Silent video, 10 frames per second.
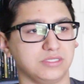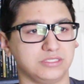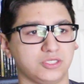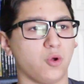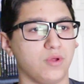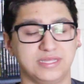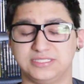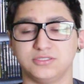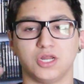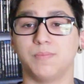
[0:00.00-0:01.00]
So it's
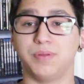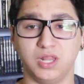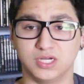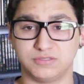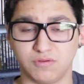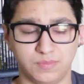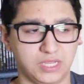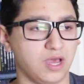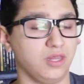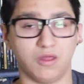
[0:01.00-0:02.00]
another plus for me.
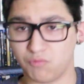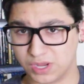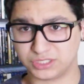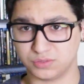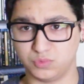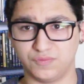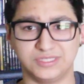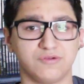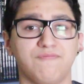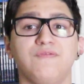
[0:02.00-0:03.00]
I love Western movies.
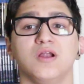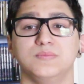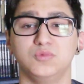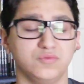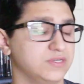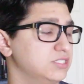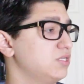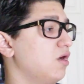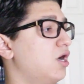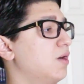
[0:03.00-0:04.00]
They're fun
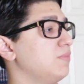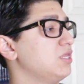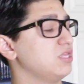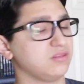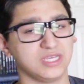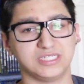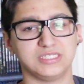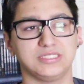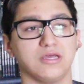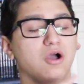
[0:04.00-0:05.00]
movies. This
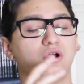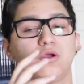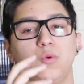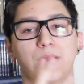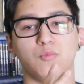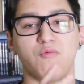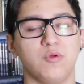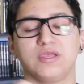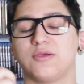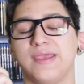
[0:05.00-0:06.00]
is a great
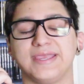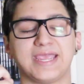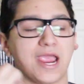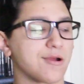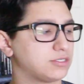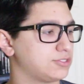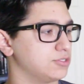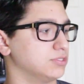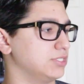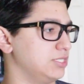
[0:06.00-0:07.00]
movie, great
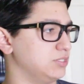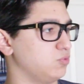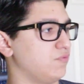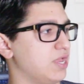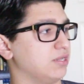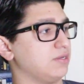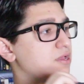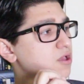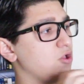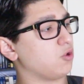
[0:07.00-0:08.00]
characters in this movie, and
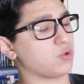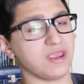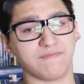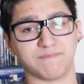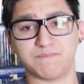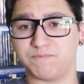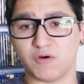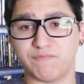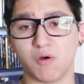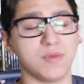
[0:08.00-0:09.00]
great
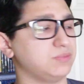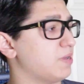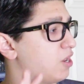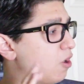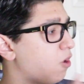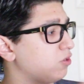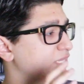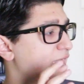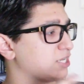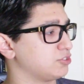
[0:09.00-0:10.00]
performance by all
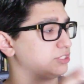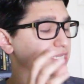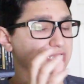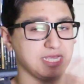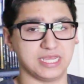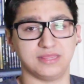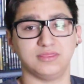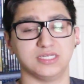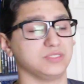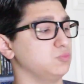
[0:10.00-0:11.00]
the actors in
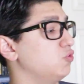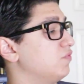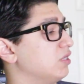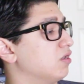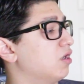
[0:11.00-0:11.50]
this movie.